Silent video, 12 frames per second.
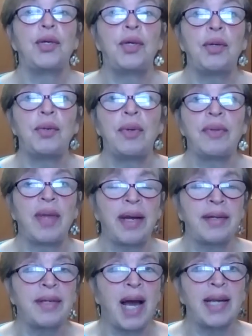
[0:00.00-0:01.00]
You, they
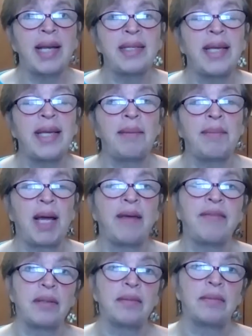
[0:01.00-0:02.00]
are not at game
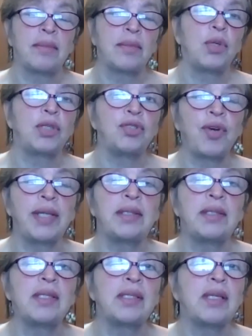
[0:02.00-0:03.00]
level. You're trying
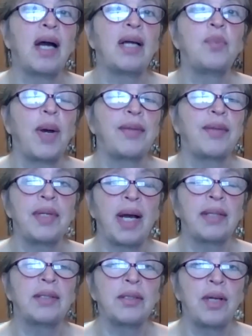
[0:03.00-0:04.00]
to decide whether or
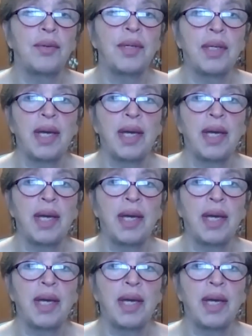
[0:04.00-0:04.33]
not to go to